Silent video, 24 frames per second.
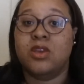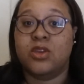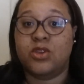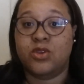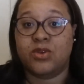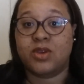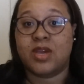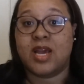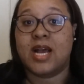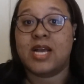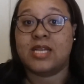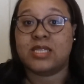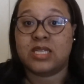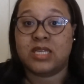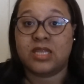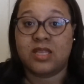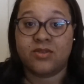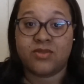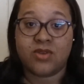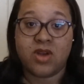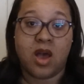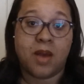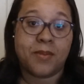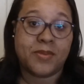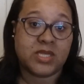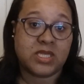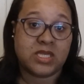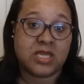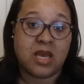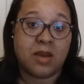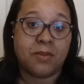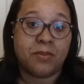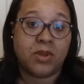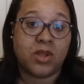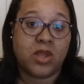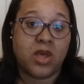you guys can leave comments
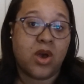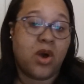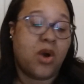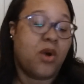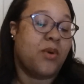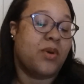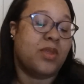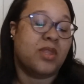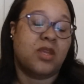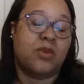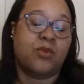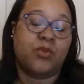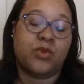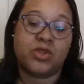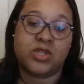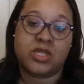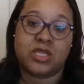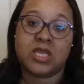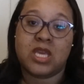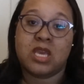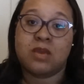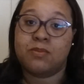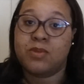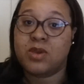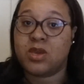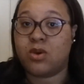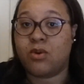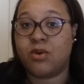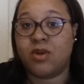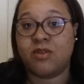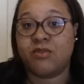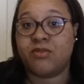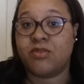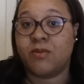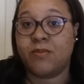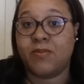down below, and then we'll just keep it
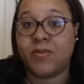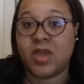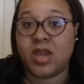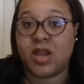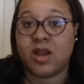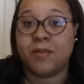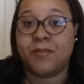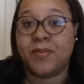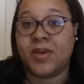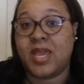going from there.